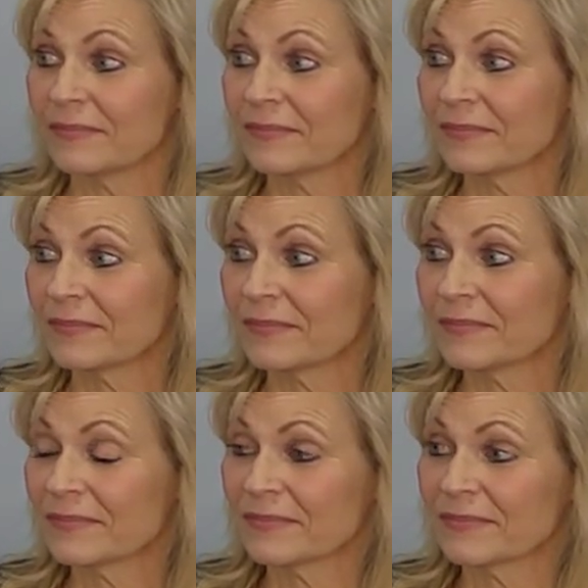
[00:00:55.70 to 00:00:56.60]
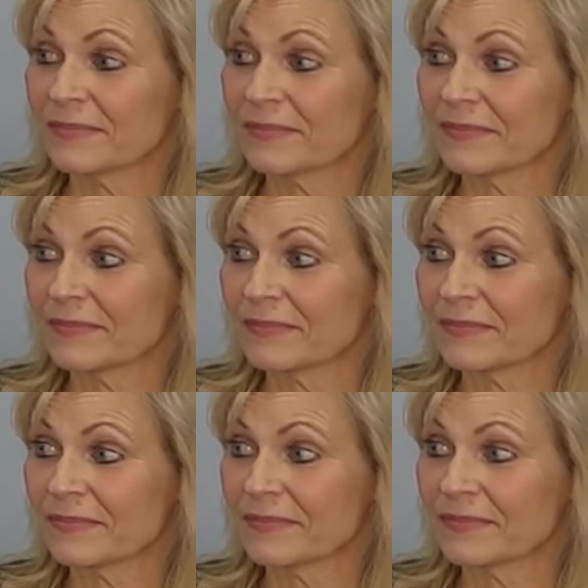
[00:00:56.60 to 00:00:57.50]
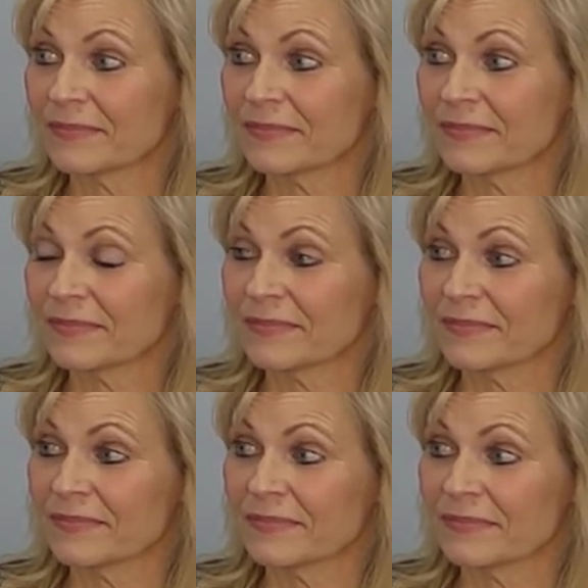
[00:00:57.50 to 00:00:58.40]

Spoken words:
The person shown says nothing.